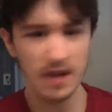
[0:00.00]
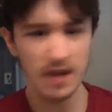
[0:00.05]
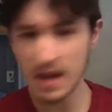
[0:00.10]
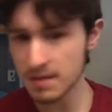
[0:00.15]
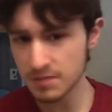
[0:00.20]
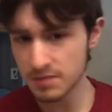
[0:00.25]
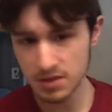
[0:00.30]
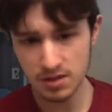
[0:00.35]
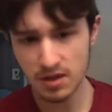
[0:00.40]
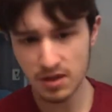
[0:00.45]

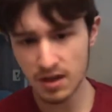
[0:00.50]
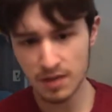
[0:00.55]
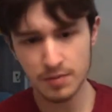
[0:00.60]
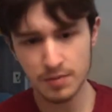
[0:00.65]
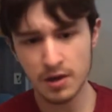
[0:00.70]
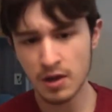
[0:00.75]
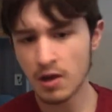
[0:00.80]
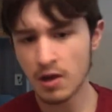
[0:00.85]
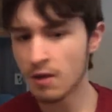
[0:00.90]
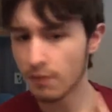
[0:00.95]

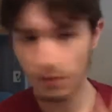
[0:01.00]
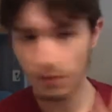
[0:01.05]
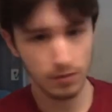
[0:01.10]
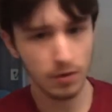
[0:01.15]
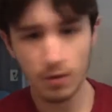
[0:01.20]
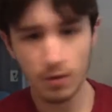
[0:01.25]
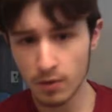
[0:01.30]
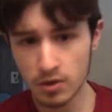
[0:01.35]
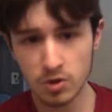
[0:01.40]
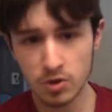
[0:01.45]
GameStop for
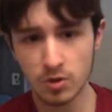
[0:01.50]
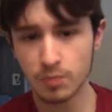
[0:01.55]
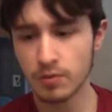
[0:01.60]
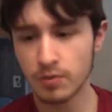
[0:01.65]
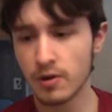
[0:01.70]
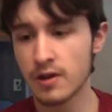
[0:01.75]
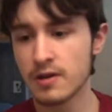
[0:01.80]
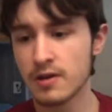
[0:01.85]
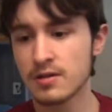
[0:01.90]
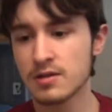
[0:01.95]
their original
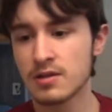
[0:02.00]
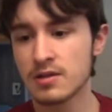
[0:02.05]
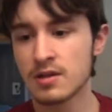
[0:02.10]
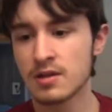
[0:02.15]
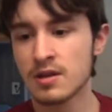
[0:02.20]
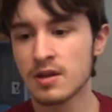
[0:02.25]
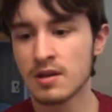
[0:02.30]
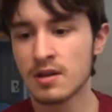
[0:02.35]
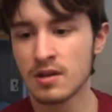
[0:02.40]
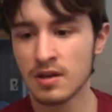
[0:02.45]

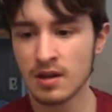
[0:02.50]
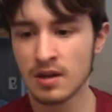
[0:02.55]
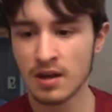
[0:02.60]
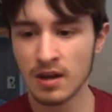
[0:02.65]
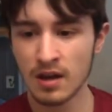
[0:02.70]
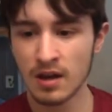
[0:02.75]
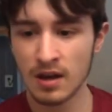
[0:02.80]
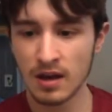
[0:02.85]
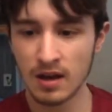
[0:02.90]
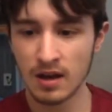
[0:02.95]
price,
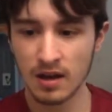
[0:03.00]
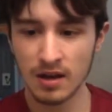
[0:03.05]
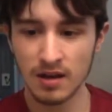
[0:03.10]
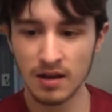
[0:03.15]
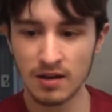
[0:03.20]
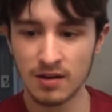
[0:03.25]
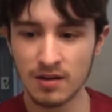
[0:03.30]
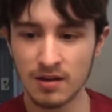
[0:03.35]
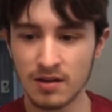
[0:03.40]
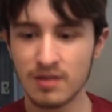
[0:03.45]

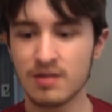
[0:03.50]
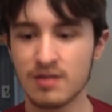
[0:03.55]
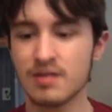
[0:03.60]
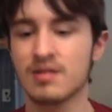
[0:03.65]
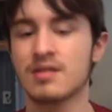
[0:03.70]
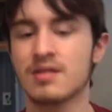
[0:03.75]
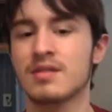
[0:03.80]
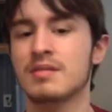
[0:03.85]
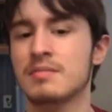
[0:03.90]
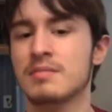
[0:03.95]
and
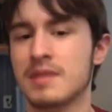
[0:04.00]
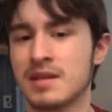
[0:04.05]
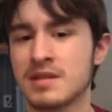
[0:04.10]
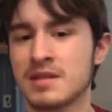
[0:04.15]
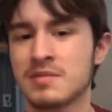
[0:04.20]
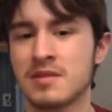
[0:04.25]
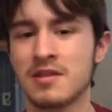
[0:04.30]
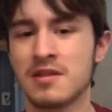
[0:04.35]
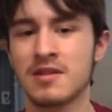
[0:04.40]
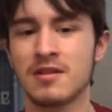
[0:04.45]

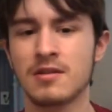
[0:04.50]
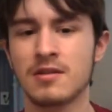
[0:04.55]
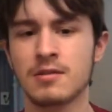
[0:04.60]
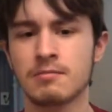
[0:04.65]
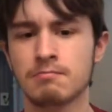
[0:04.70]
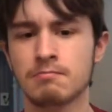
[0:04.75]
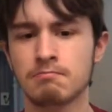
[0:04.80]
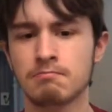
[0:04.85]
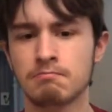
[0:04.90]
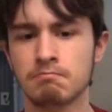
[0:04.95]
makes me
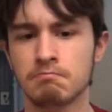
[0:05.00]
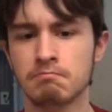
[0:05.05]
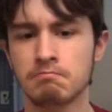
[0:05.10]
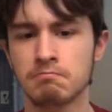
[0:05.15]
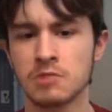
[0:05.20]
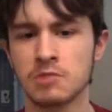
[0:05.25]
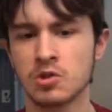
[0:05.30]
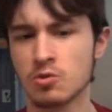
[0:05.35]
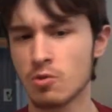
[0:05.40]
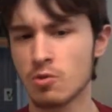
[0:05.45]
think,
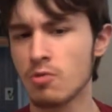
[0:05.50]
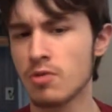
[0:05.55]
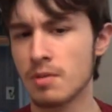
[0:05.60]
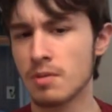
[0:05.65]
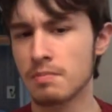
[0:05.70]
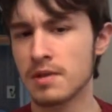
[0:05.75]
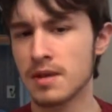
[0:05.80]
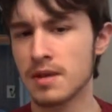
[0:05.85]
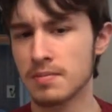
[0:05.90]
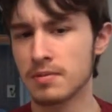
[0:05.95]
screw
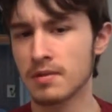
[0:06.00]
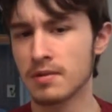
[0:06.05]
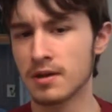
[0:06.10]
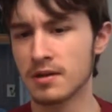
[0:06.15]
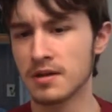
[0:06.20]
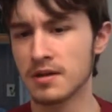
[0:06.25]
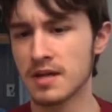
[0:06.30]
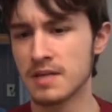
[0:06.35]
the people on